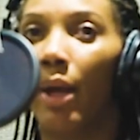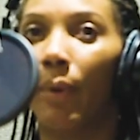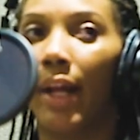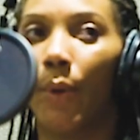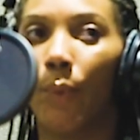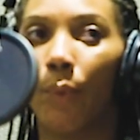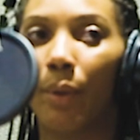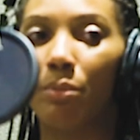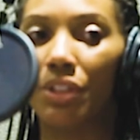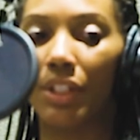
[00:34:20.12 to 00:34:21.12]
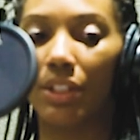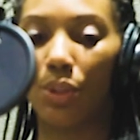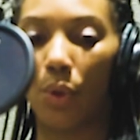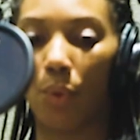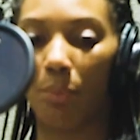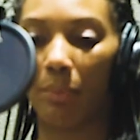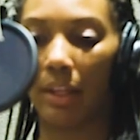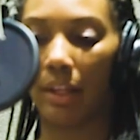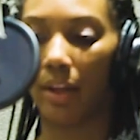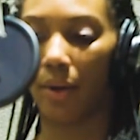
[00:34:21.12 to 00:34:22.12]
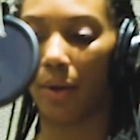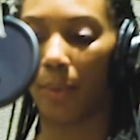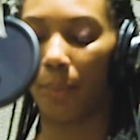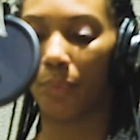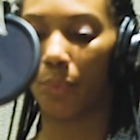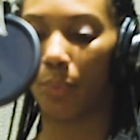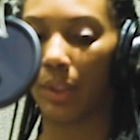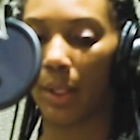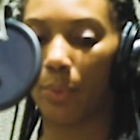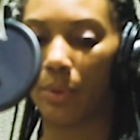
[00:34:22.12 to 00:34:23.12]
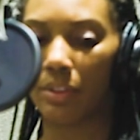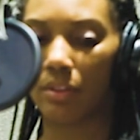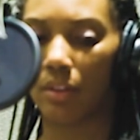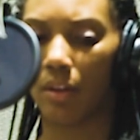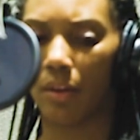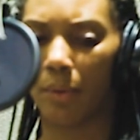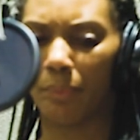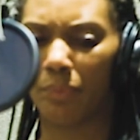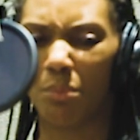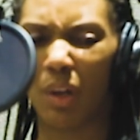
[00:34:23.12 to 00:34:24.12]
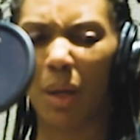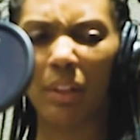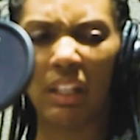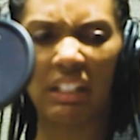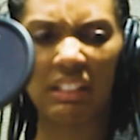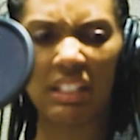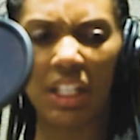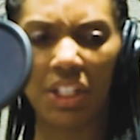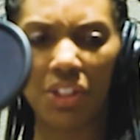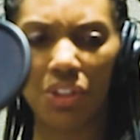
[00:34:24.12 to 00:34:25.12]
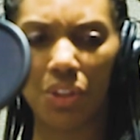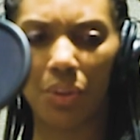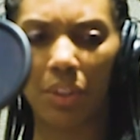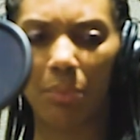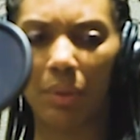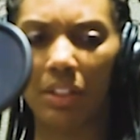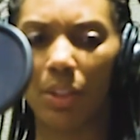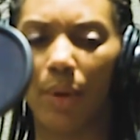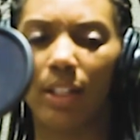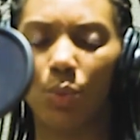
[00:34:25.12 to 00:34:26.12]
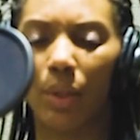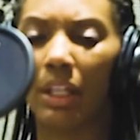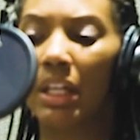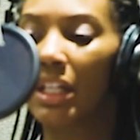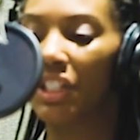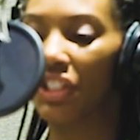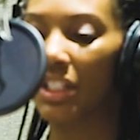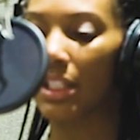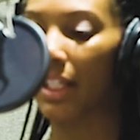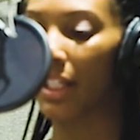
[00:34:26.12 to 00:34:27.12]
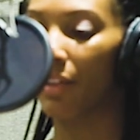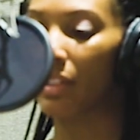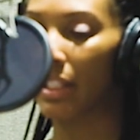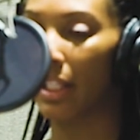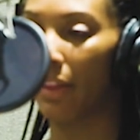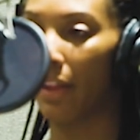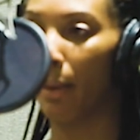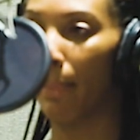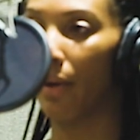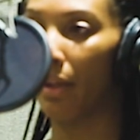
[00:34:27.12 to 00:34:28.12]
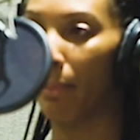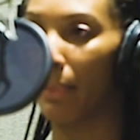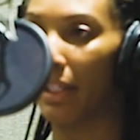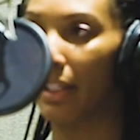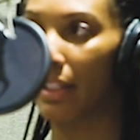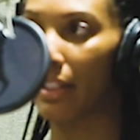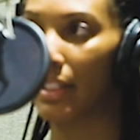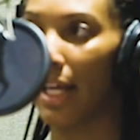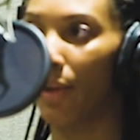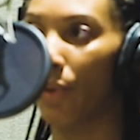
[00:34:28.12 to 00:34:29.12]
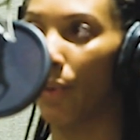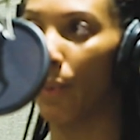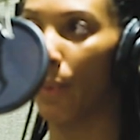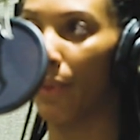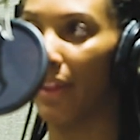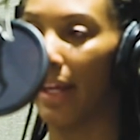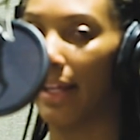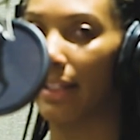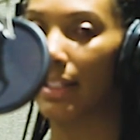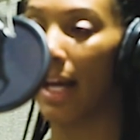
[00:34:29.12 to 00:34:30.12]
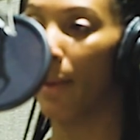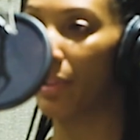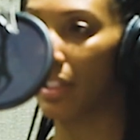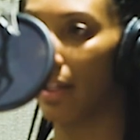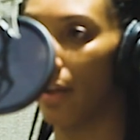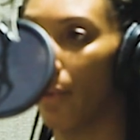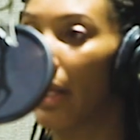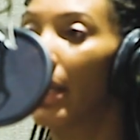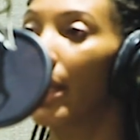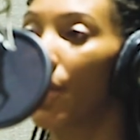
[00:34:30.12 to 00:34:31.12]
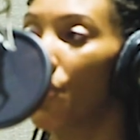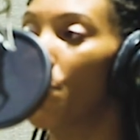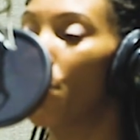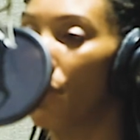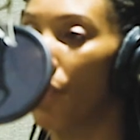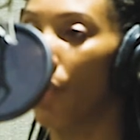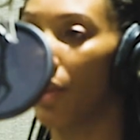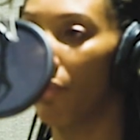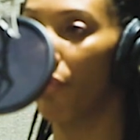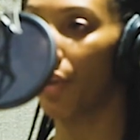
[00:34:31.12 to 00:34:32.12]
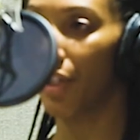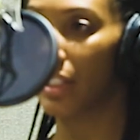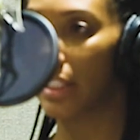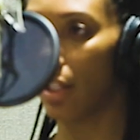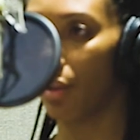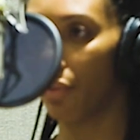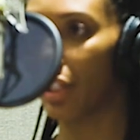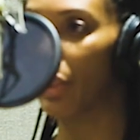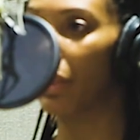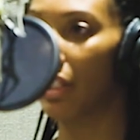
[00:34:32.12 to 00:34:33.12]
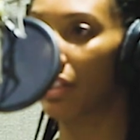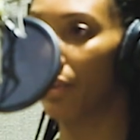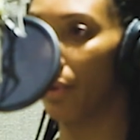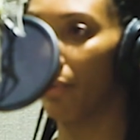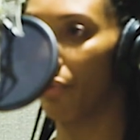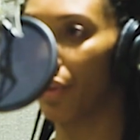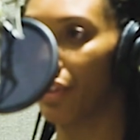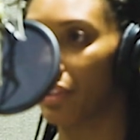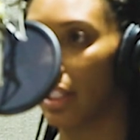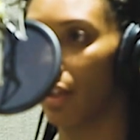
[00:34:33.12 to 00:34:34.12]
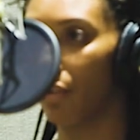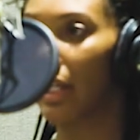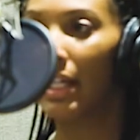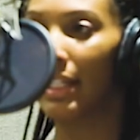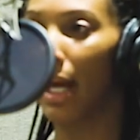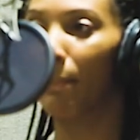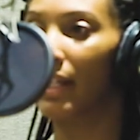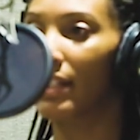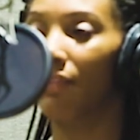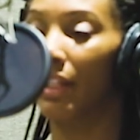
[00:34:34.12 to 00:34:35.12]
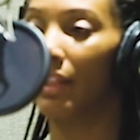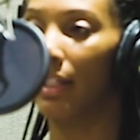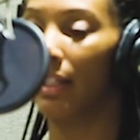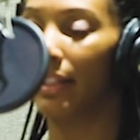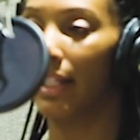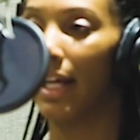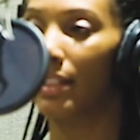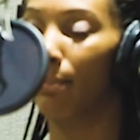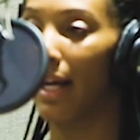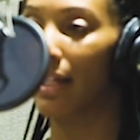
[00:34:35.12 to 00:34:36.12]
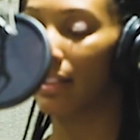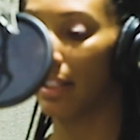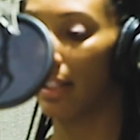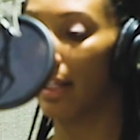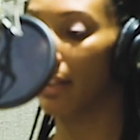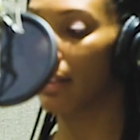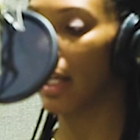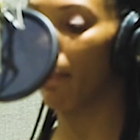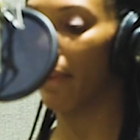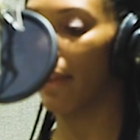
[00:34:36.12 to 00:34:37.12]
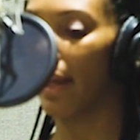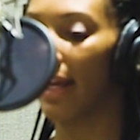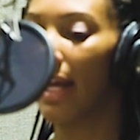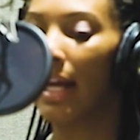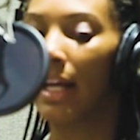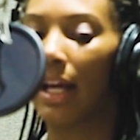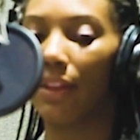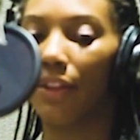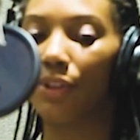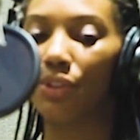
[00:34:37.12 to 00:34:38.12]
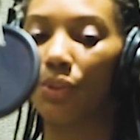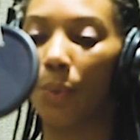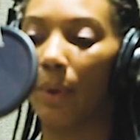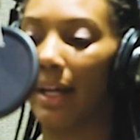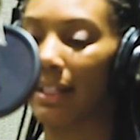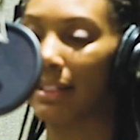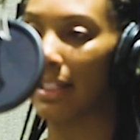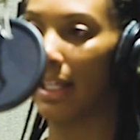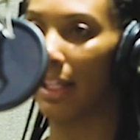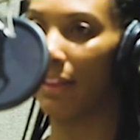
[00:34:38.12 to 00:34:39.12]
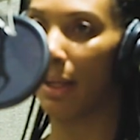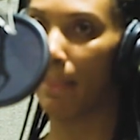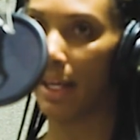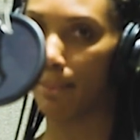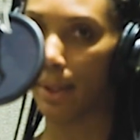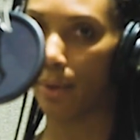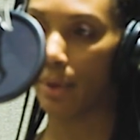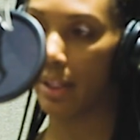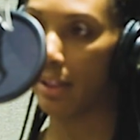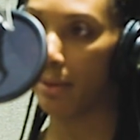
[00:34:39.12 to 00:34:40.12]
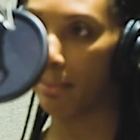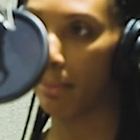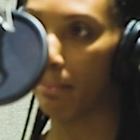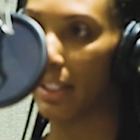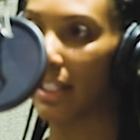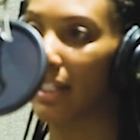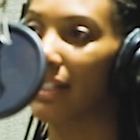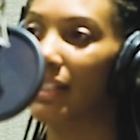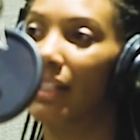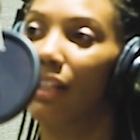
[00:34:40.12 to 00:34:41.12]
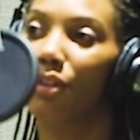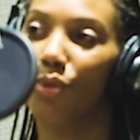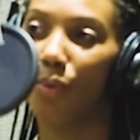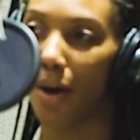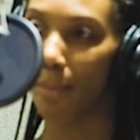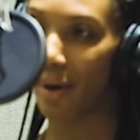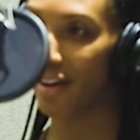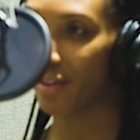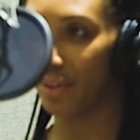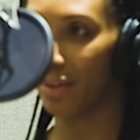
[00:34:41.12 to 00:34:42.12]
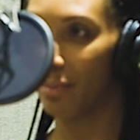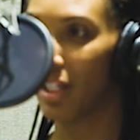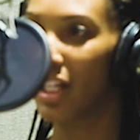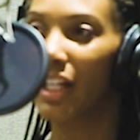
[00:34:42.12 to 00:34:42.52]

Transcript: And when I grew up, she told me when I was probably like a teenager, getting ready to graduate, she said, I never said anything about him because I knew that time would tell and you would know him for yourself, and you needed to know him for yourself. Not because of anything that I deposited. And on top of that, there's no way I can say anything bad about him because you are a part of him.